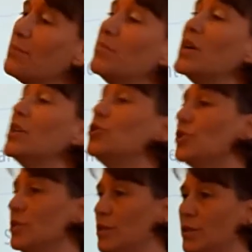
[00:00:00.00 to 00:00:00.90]

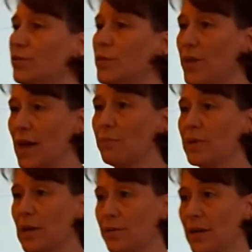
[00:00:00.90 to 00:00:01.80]
emergent
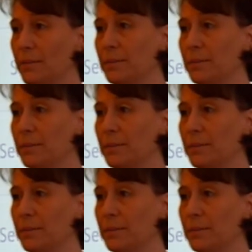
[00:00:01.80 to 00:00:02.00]
vocabulary.